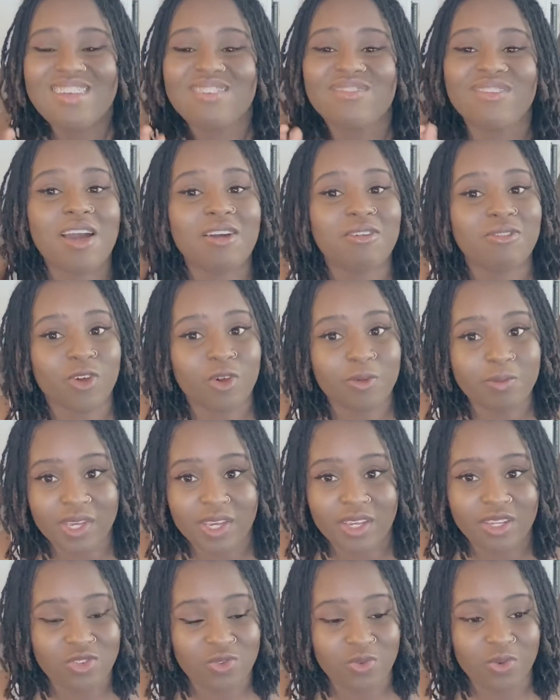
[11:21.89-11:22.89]
fat
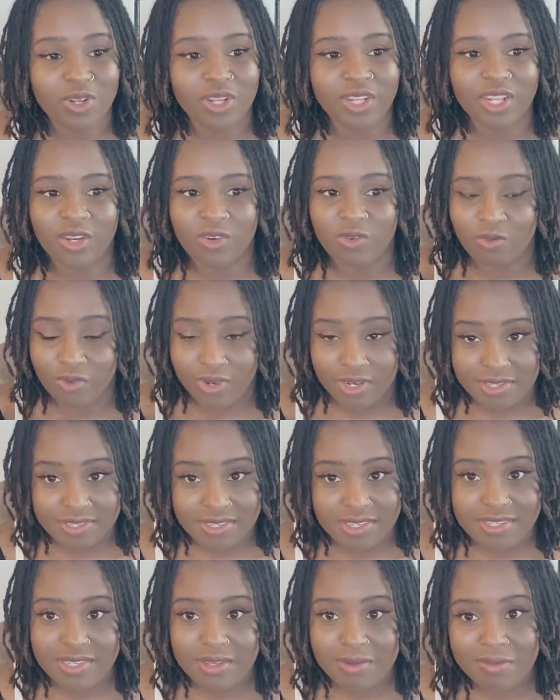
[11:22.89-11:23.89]
phobia is rooted in
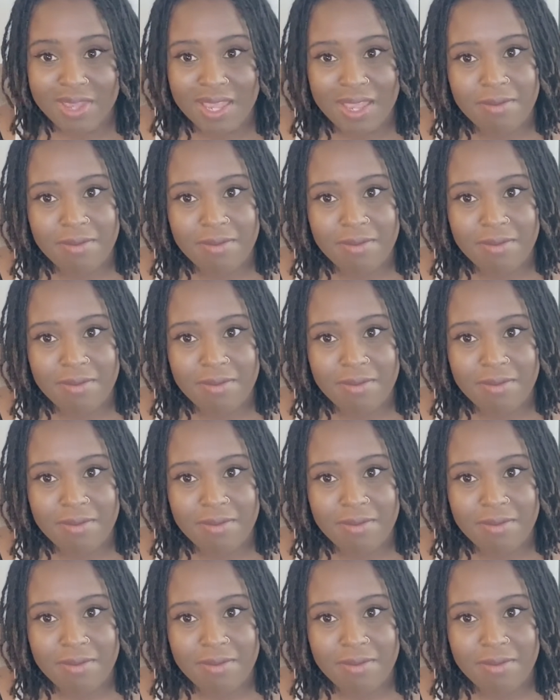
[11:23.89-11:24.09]
racism,